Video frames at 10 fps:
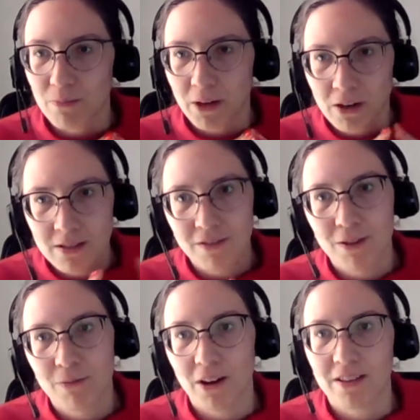because of
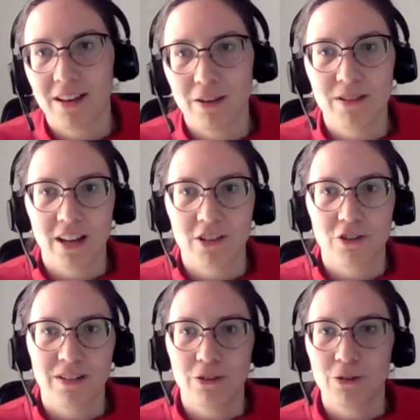the work that you
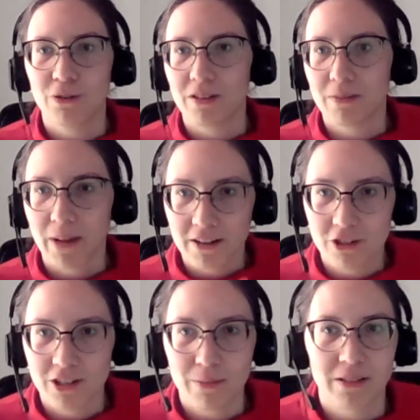naturally do in
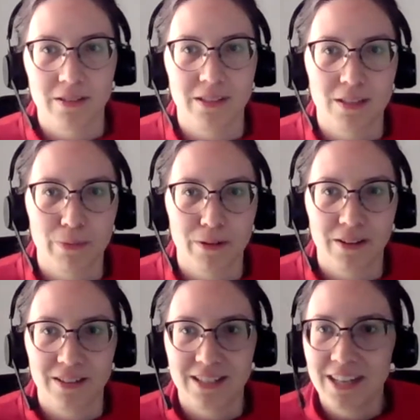managing
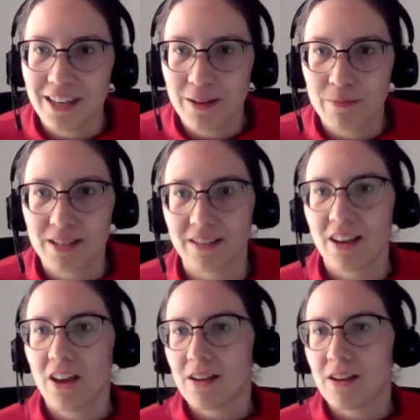multidisciplinary teams and